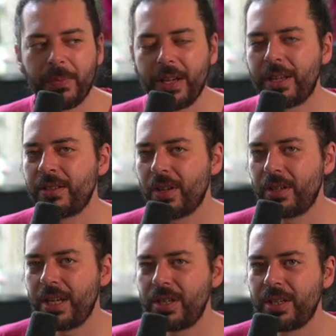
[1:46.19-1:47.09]
A bit of
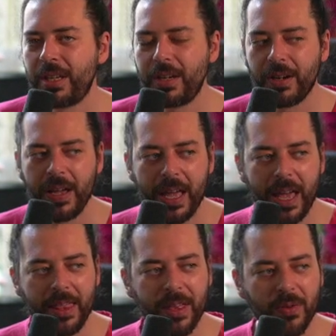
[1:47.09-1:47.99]
consolidation here
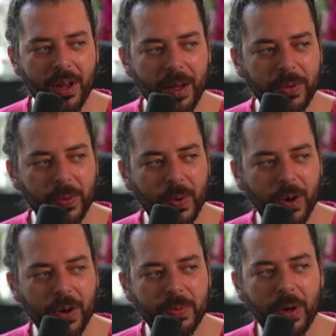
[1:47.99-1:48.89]
in the run up
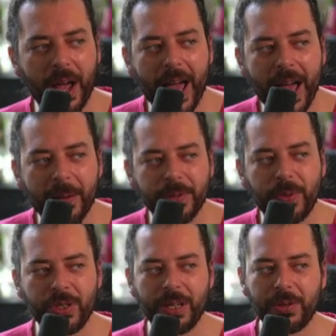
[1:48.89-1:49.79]
towards, perhaps
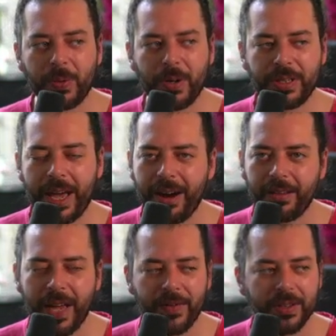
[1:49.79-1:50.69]
pushing up towards
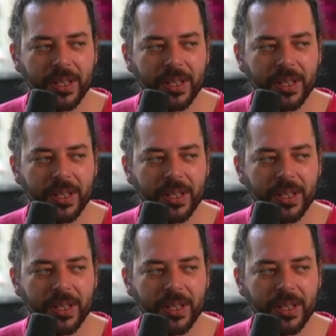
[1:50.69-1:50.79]
higher levels.